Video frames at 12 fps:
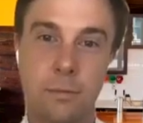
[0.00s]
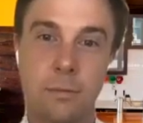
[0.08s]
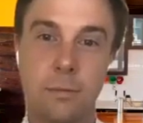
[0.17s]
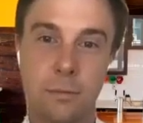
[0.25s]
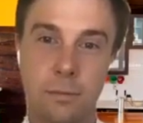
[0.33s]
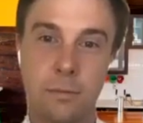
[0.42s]

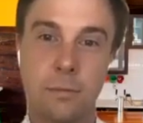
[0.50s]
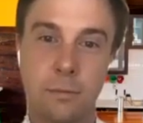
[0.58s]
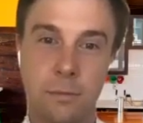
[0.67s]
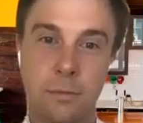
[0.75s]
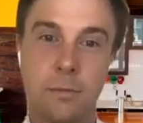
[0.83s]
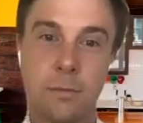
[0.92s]

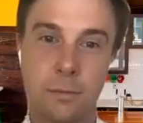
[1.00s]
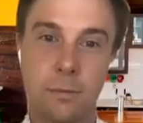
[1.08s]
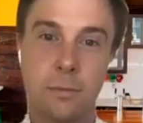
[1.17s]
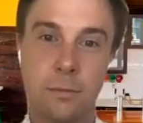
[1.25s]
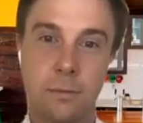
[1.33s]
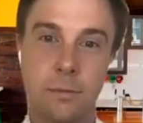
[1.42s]

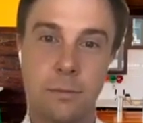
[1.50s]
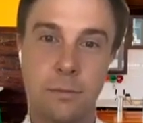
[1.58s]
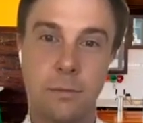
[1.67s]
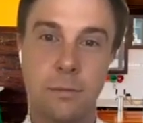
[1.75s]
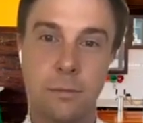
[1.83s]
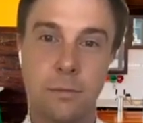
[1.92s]

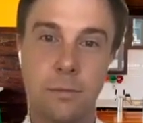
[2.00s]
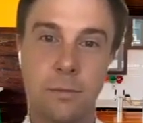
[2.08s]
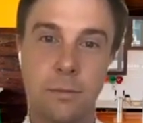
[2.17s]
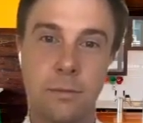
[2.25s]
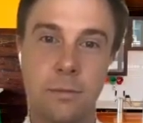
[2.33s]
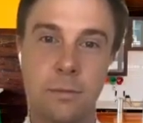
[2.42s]

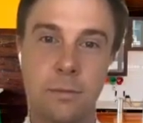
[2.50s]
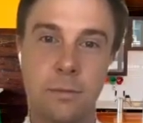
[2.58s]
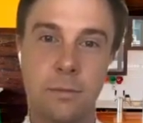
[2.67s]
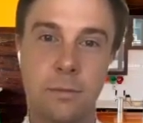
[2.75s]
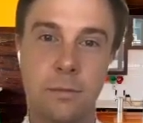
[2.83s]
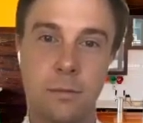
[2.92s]

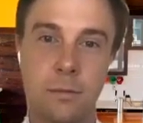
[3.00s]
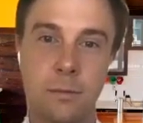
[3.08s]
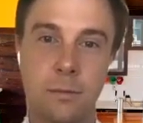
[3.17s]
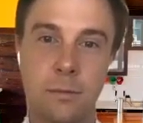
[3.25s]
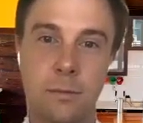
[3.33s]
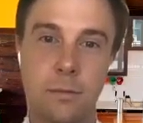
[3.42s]

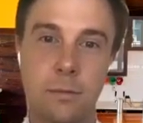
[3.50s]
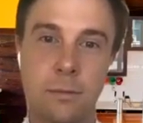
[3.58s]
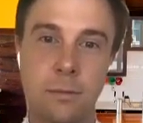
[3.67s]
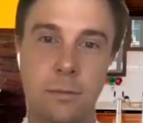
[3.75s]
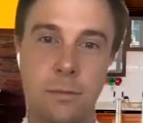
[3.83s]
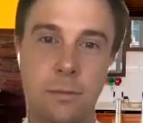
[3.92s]

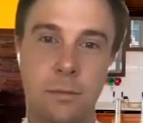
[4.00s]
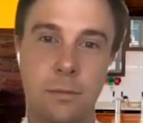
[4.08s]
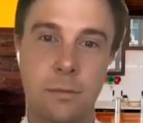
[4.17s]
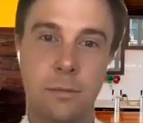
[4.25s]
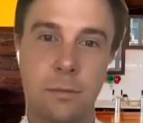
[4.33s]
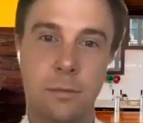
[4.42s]

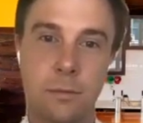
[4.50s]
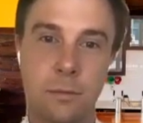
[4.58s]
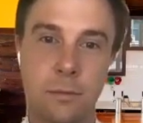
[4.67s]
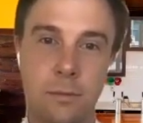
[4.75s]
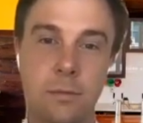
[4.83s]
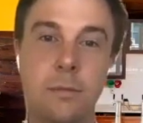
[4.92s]

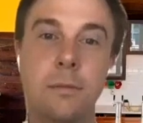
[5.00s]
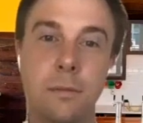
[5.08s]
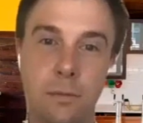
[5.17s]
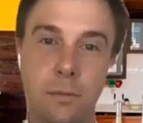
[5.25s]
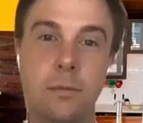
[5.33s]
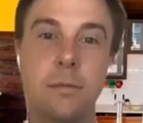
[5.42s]

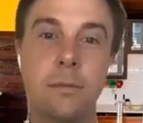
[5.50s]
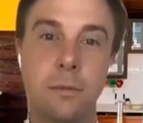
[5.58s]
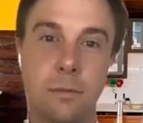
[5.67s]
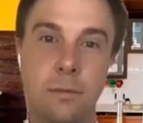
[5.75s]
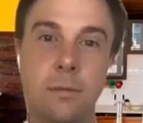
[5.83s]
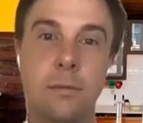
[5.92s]

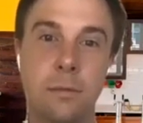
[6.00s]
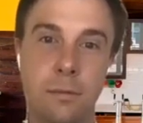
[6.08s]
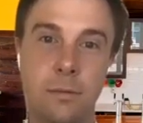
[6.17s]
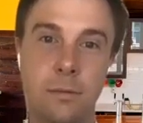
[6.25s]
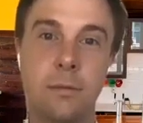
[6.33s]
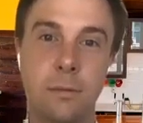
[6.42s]
The person shown says nothing.